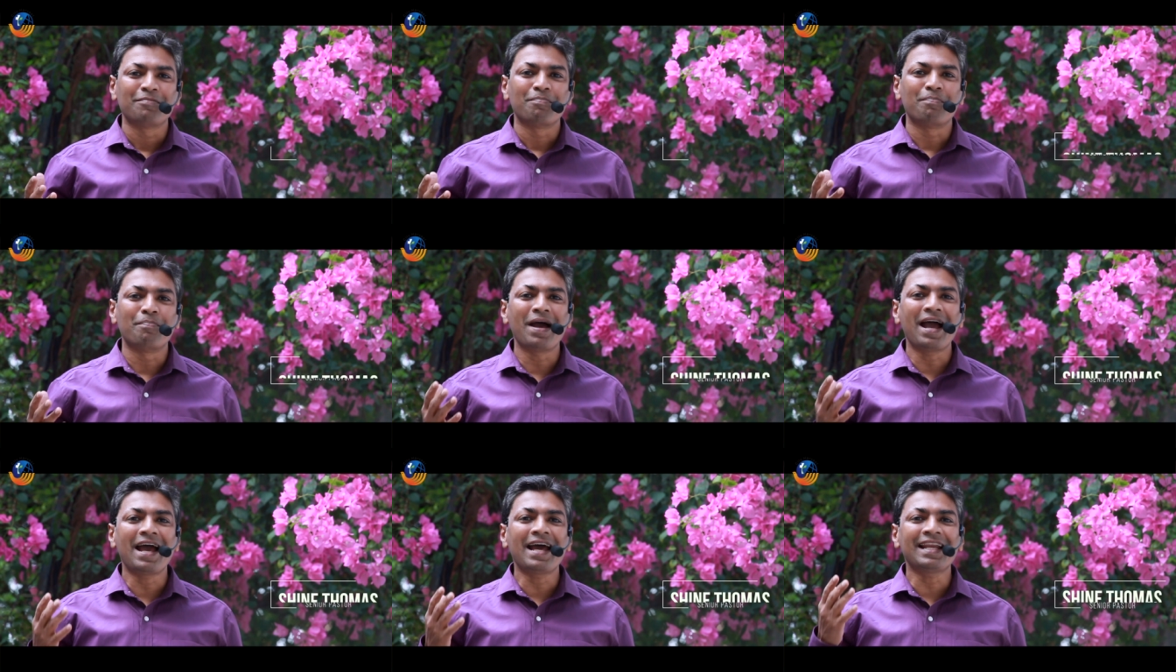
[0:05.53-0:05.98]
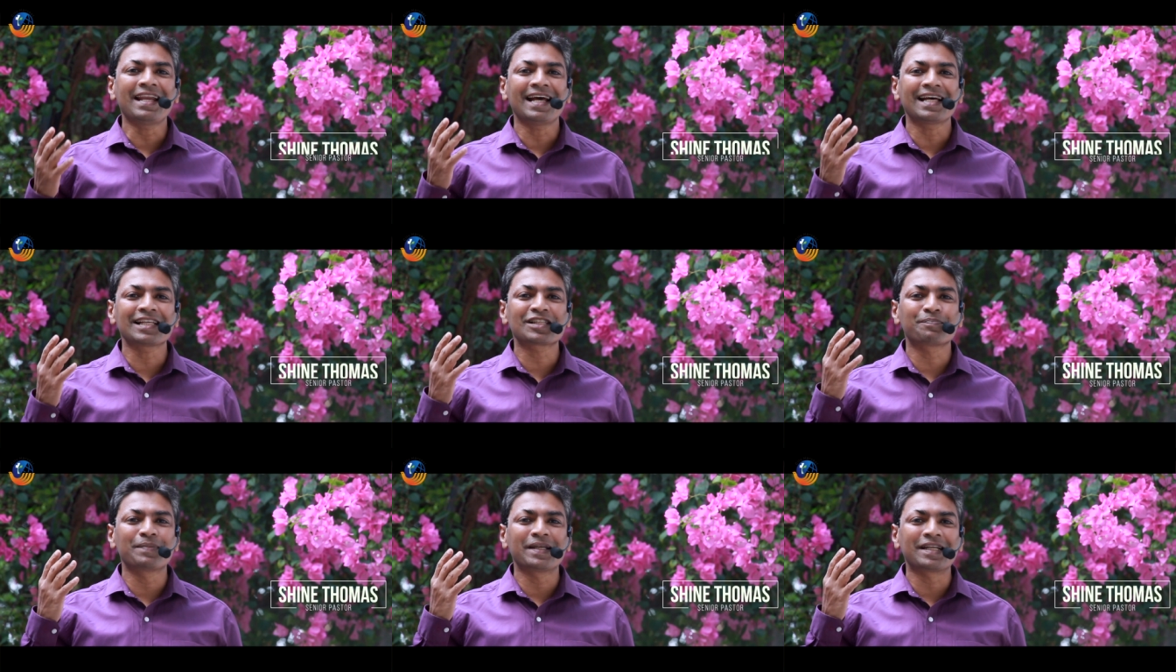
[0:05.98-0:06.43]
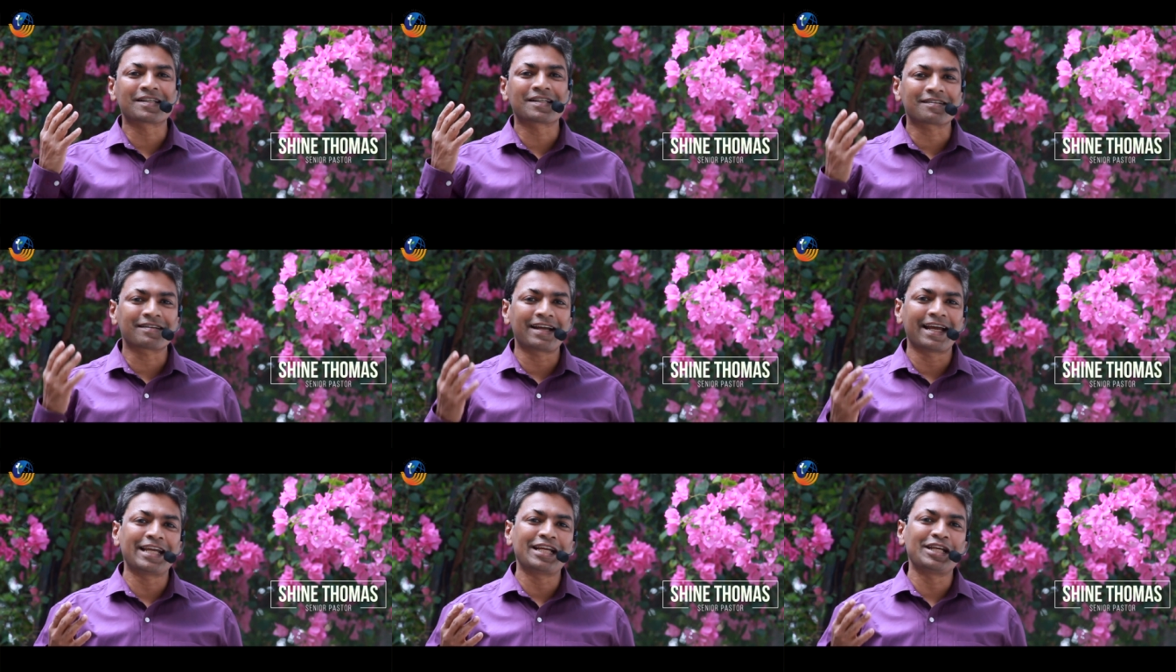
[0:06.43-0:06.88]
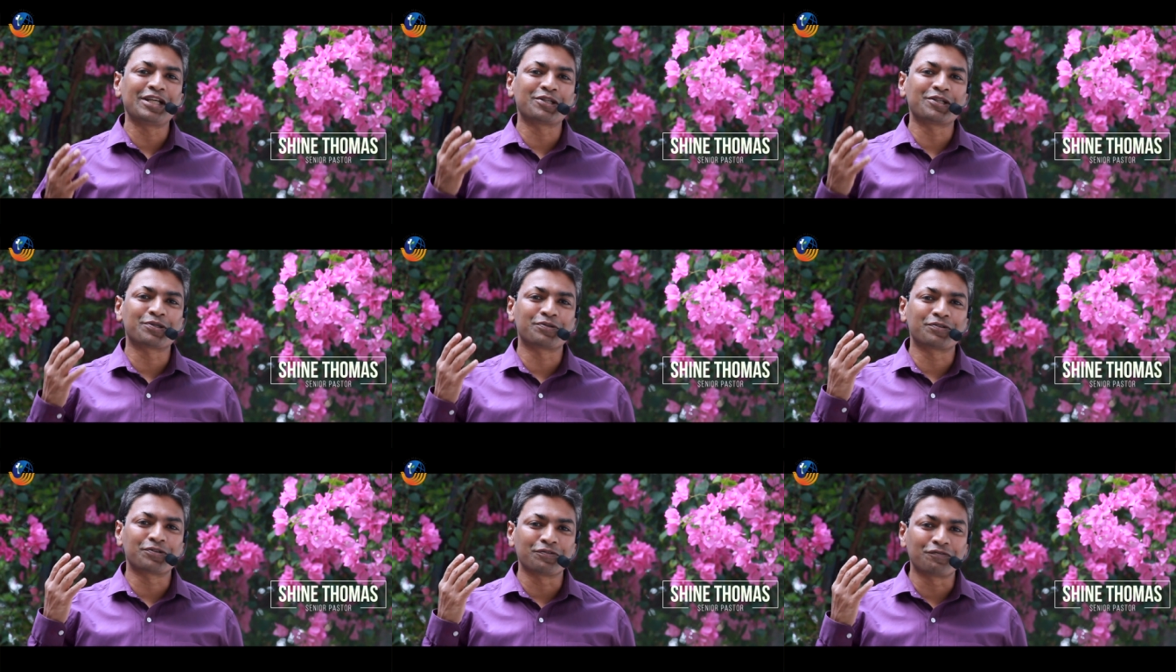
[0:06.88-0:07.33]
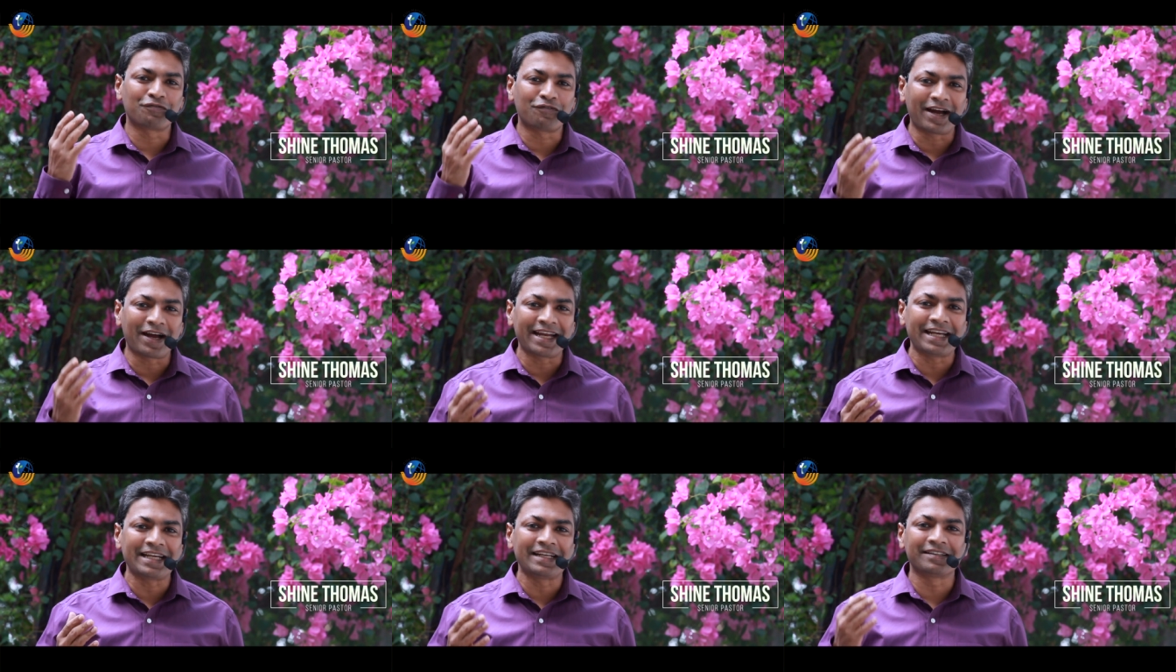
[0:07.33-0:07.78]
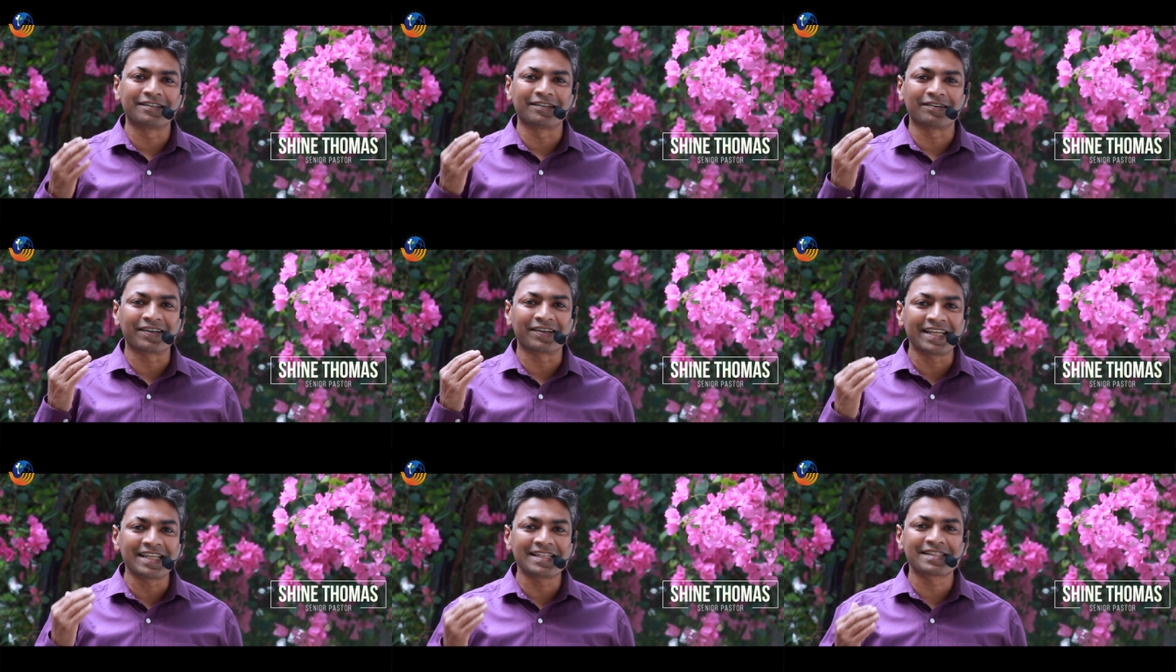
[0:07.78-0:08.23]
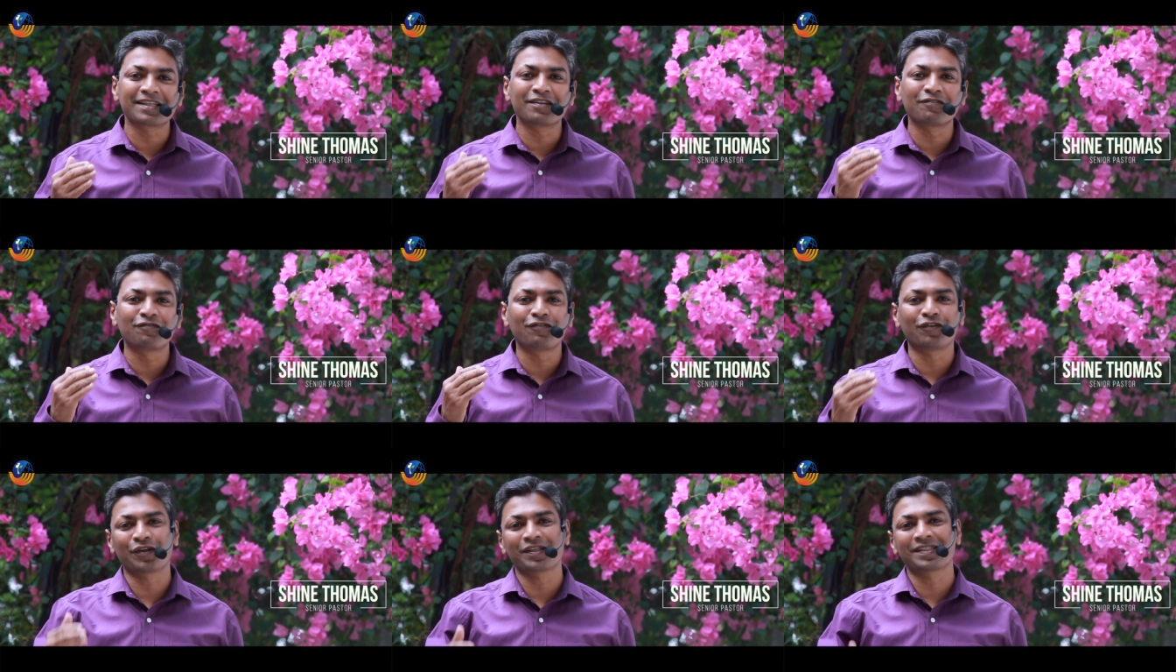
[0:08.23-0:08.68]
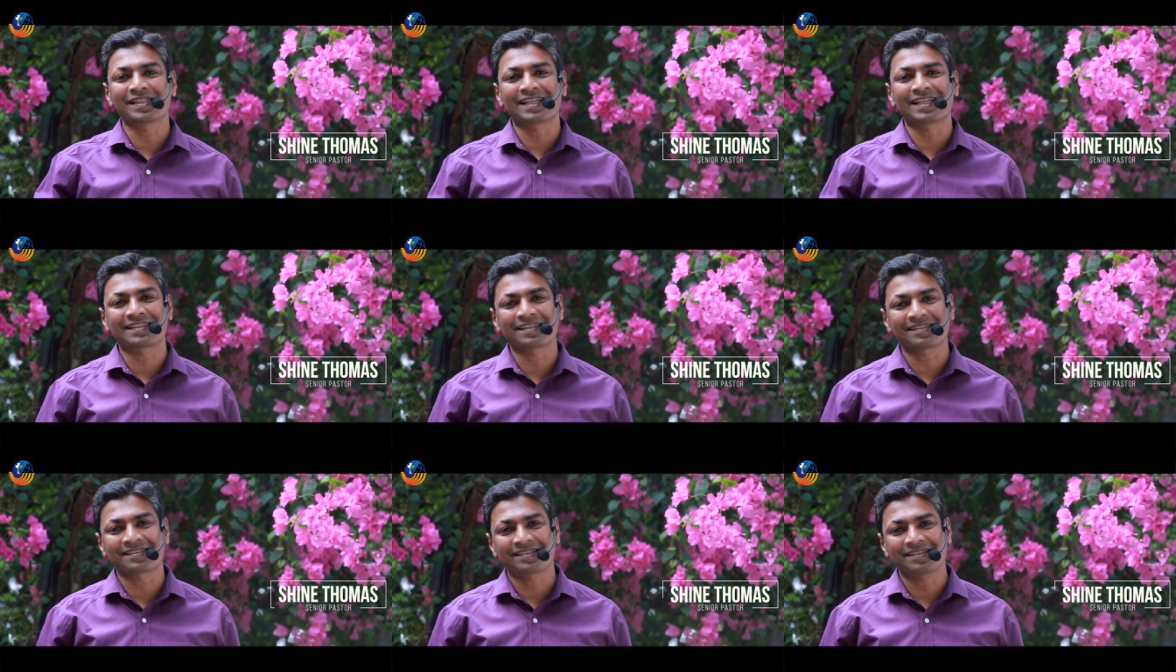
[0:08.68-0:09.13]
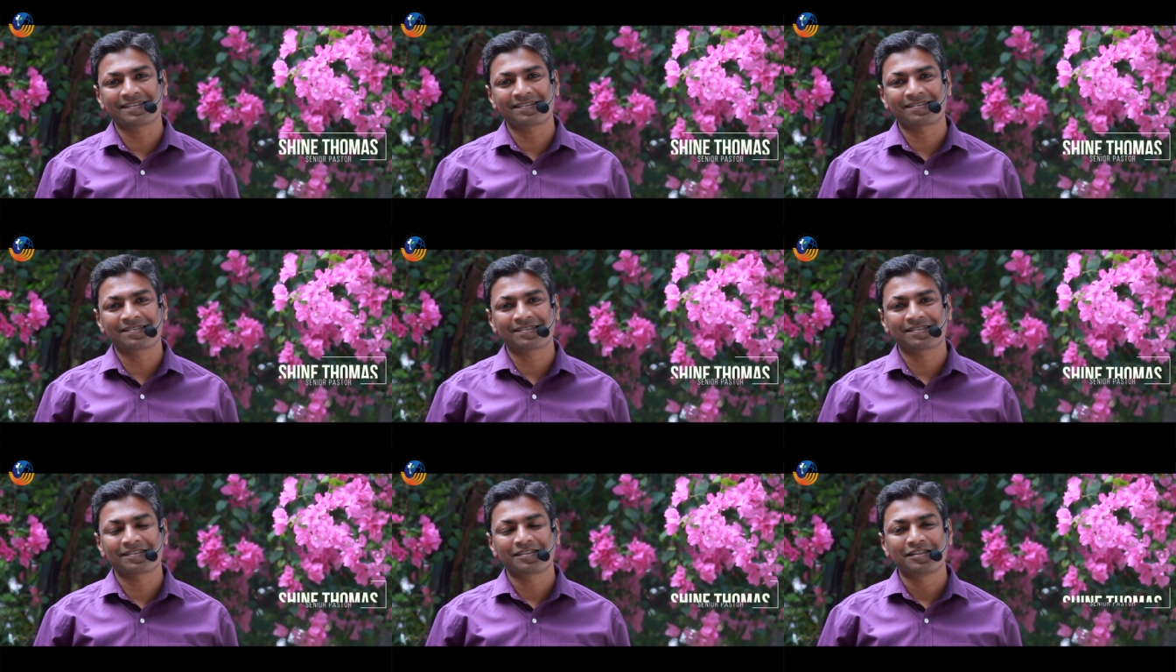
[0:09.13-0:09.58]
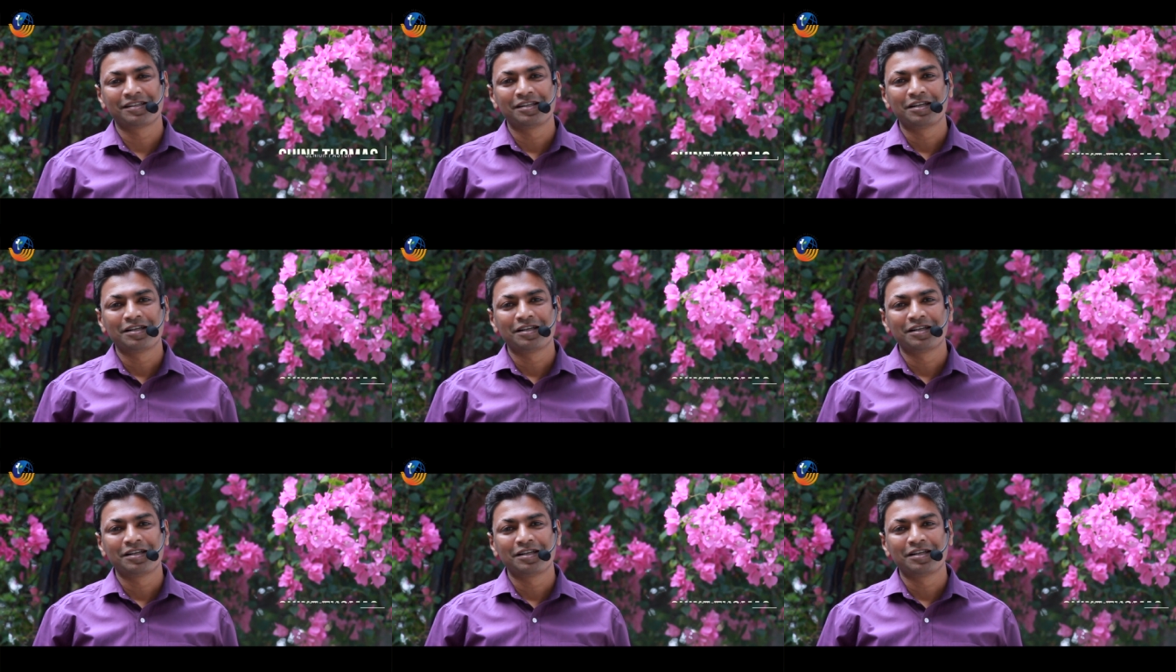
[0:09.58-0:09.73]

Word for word: man has been trying to find the reason for his existence.